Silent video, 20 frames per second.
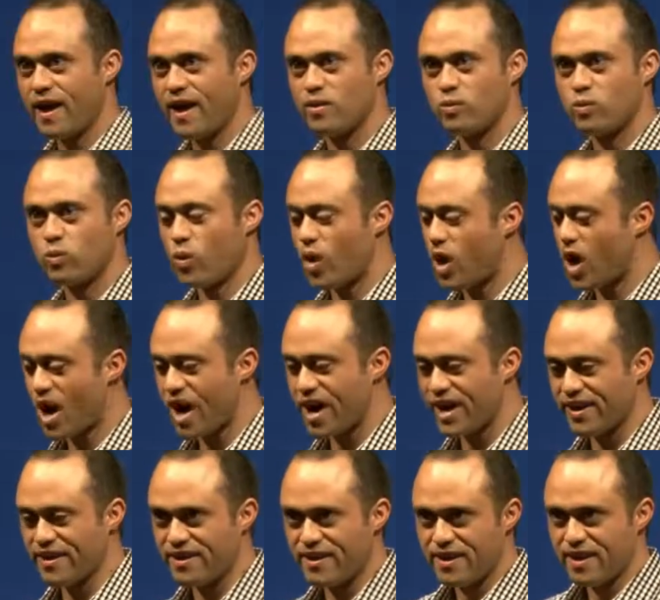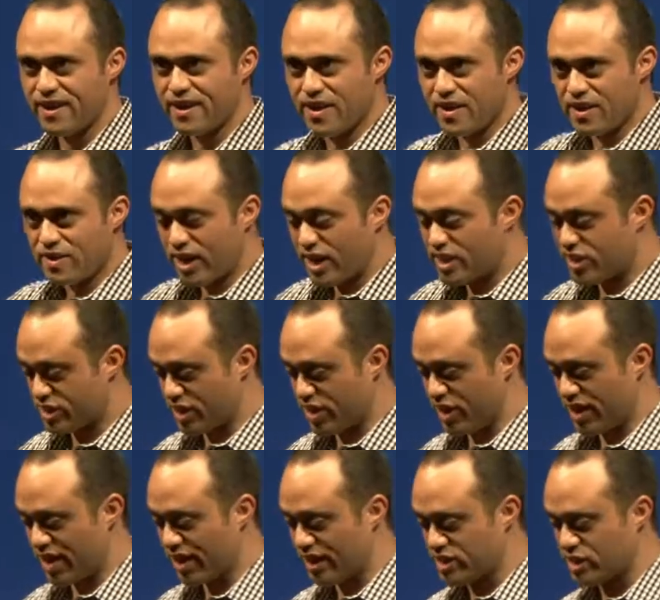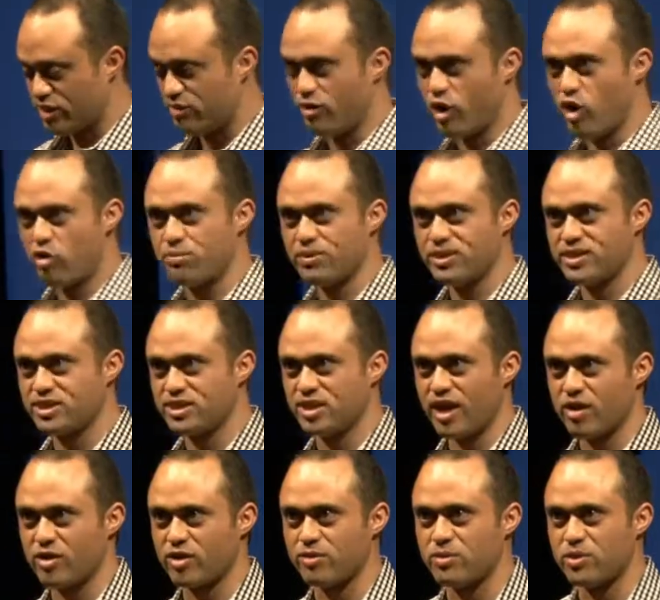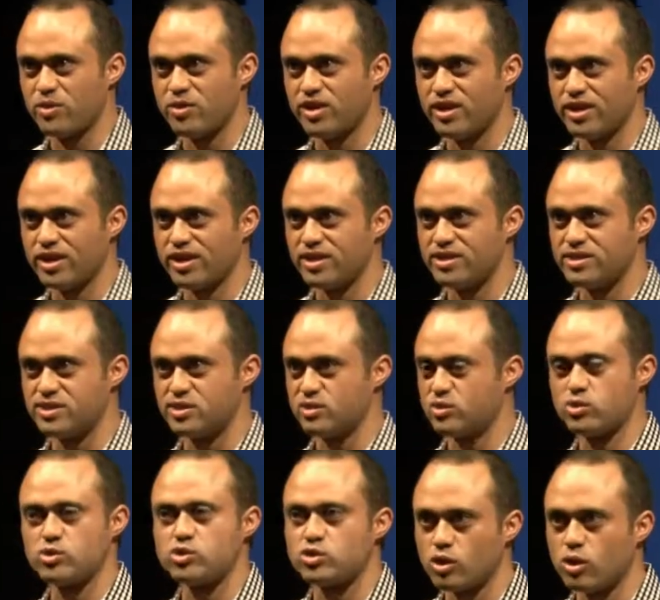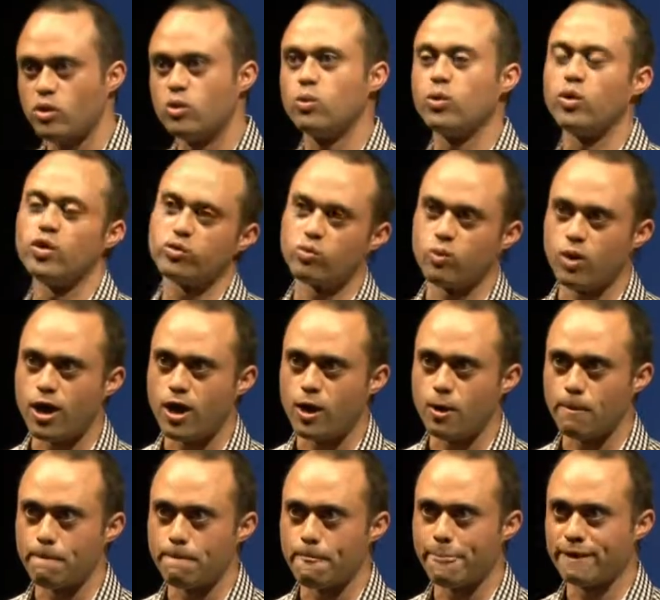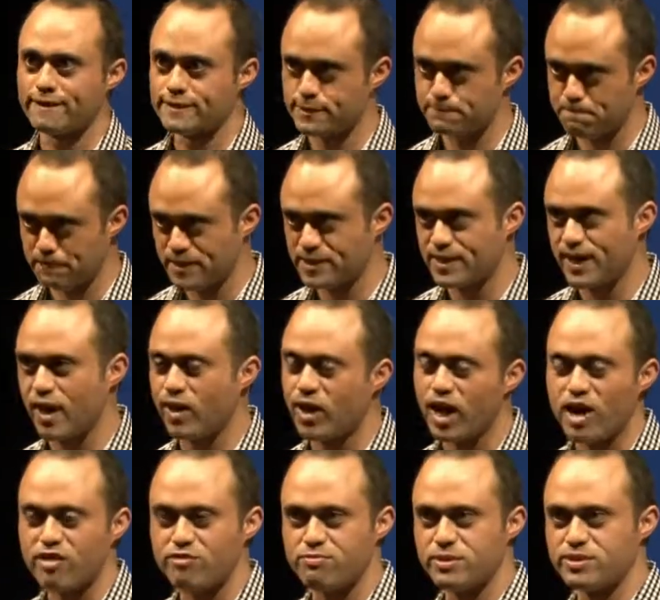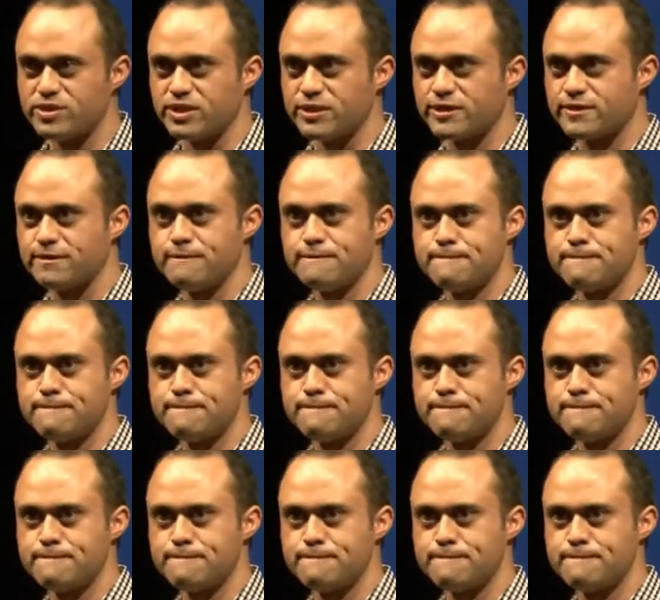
and why its involvement in our community is so worthwhile, especially our live music.